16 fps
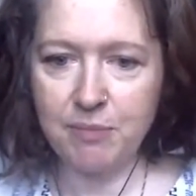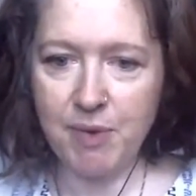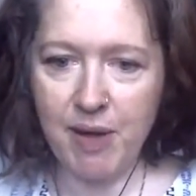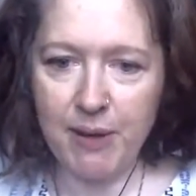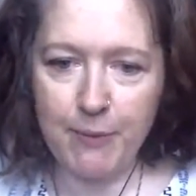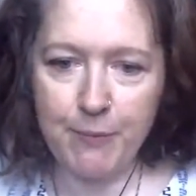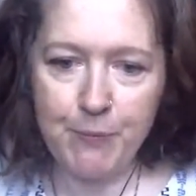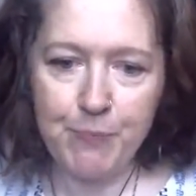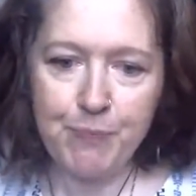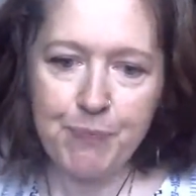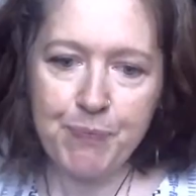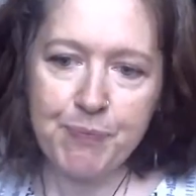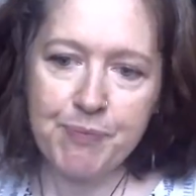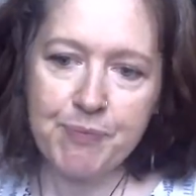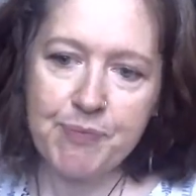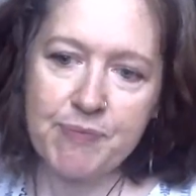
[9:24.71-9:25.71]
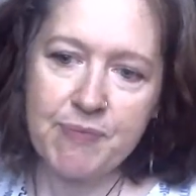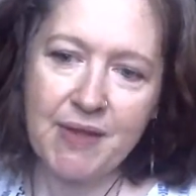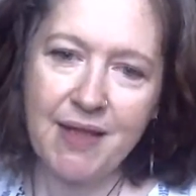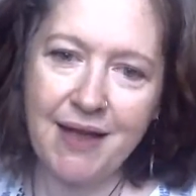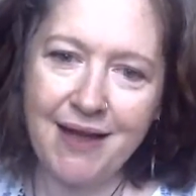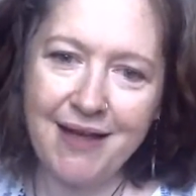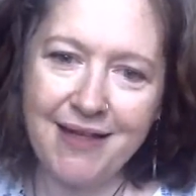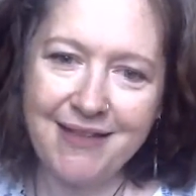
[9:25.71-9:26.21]
But
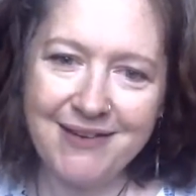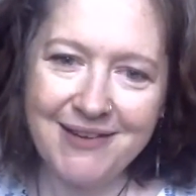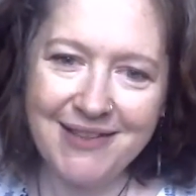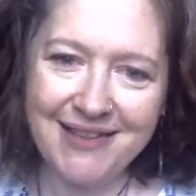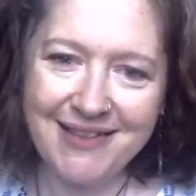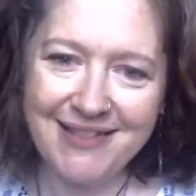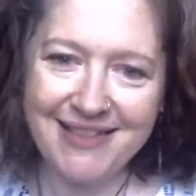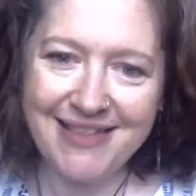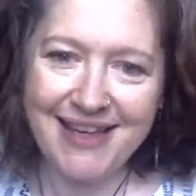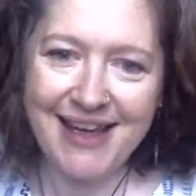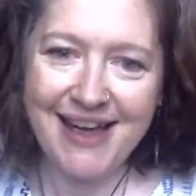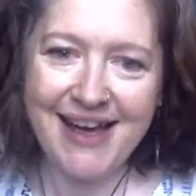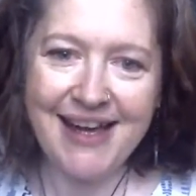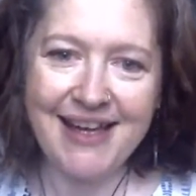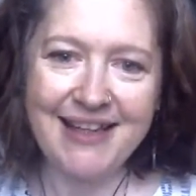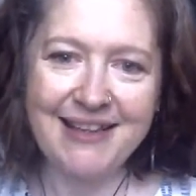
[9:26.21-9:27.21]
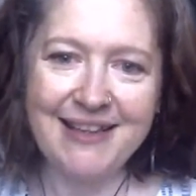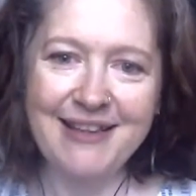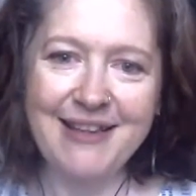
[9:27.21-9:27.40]
other than that,